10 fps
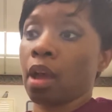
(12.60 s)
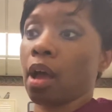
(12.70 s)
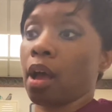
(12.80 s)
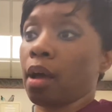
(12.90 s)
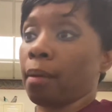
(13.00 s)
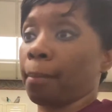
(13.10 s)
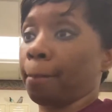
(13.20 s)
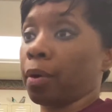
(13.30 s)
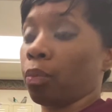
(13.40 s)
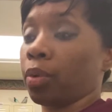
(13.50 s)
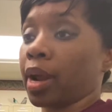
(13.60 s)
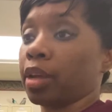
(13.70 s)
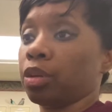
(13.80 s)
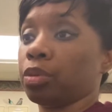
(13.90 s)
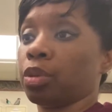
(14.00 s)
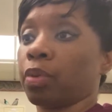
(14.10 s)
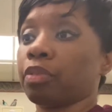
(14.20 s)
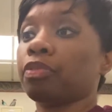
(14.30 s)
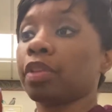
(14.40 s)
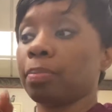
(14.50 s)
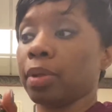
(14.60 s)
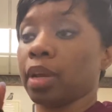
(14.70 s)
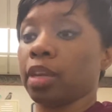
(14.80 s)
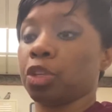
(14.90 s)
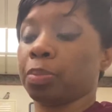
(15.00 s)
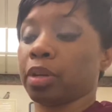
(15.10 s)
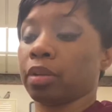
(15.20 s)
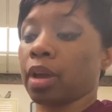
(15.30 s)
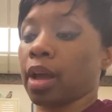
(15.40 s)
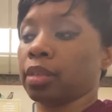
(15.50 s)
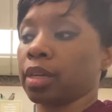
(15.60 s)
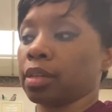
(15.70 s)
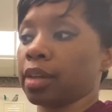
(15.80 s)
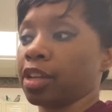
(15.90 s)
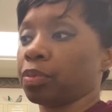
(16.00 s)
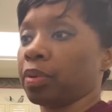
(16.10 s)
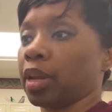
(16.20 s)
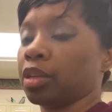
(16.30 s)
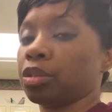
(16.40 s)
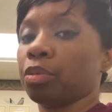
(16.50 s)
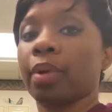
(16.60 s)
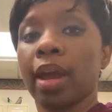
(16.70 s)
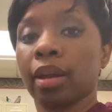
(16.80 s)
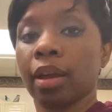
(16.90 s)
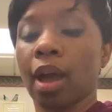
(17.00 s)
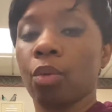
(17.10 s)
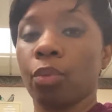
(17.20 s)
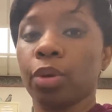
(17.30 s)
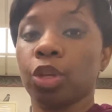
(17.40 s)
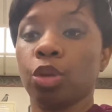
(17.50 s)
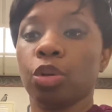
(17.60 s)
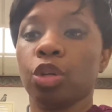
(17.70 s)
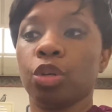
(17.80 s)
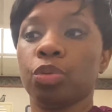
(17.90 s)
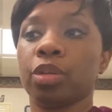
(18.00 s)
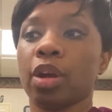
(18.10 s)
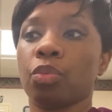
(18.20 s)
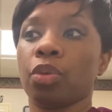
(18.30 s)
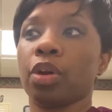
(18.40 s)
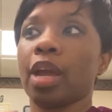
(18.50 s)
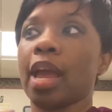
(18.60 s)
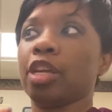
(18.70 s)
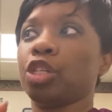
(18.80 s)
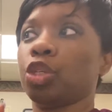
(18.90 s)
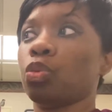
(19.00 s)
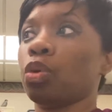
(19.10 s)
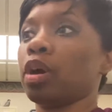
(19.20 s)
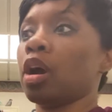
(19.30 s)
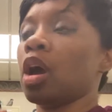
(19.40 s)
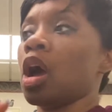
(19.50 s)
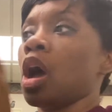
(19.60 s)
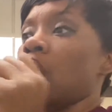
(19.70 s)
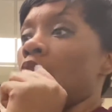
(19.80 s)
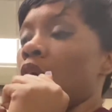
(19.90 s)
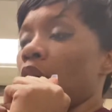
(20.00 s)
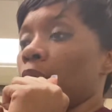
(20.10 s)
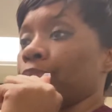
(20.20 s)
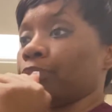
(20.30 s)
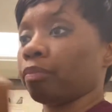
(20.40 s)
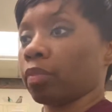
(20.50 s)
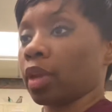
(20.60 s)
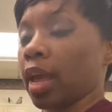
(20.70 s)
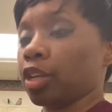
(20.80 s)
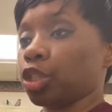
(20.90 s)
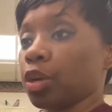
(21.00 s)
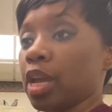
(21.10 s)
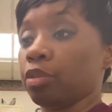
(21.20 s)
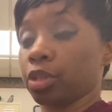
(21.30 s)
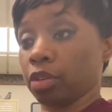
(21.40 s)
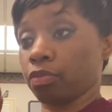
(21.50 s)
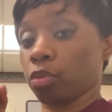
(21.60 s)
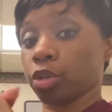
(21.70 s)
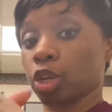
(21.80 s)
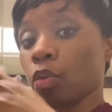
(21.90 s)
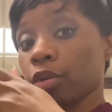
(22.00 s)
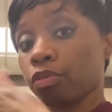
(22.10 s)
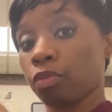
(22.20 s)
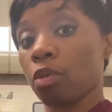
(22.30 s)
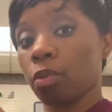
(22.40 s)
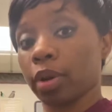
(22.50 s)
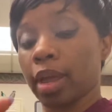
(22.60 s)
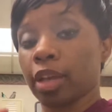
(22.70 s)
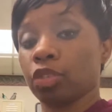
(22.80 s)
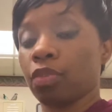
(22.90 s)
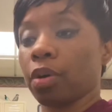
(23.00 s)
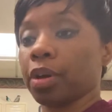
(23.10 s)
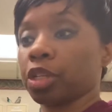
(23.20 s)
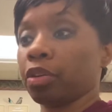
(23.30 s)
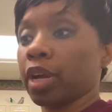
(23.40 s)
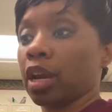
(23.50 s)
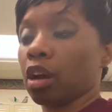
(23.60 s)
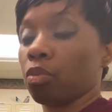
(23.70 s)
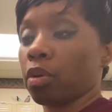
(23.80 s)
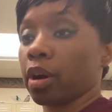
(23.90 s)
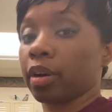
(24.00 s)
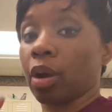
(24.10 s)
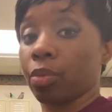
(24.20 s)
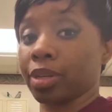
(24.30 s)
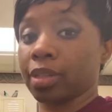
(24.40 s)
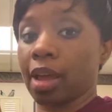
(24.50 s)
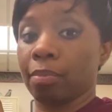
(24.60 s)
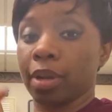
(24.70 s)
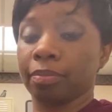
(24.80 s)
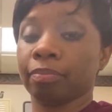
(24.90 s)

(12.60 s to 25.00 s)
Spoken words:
But when I use the word flipping in this particular context as it relates to writing, I want you to use that word um, as your energy force going forward as far as creating a work. Now, what does that mean?